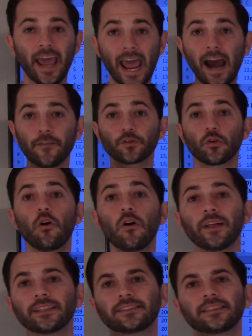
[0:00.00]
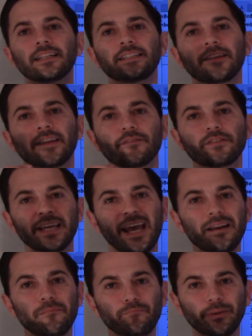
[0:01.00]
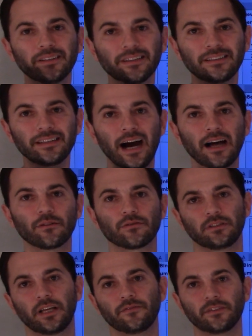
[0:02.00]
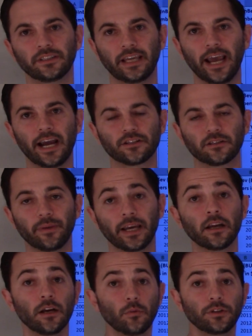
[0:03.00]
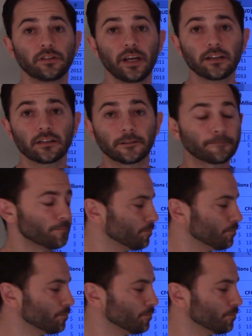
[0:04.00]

After all that's said and done, they have $10 billion left in cash in the bank, which is excellent.